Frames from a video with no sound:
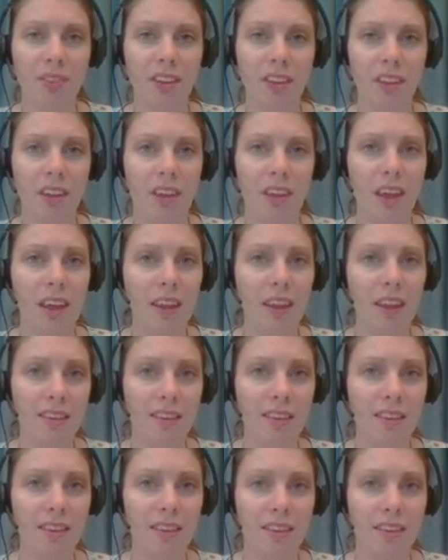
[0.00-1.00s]

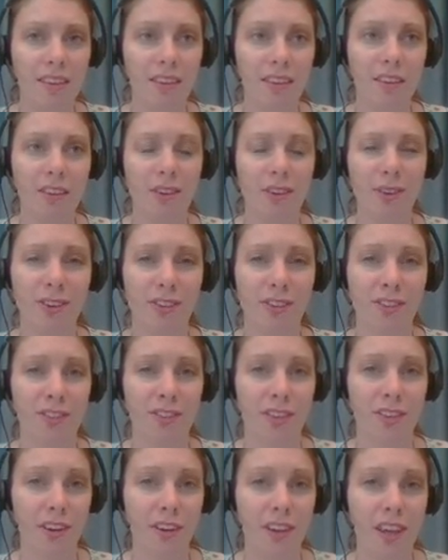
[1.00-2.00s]
insincere or
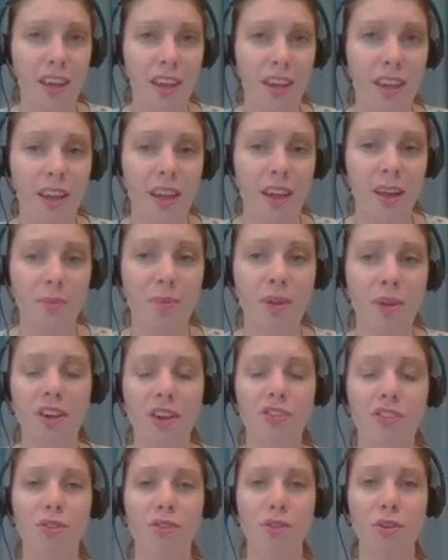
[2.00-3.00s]
snarky
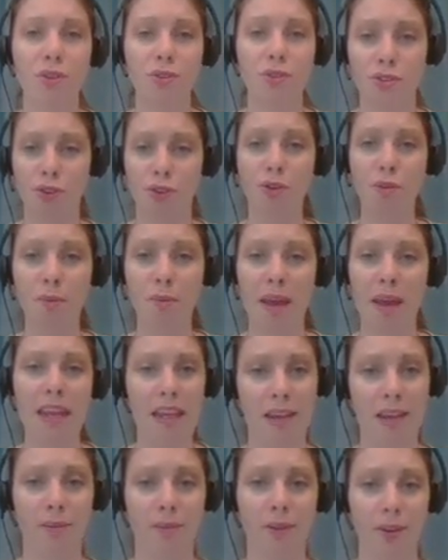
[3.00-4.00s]
because you use too
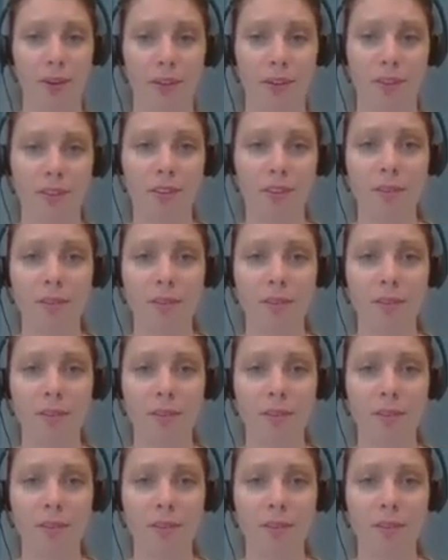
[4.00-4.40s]
many words.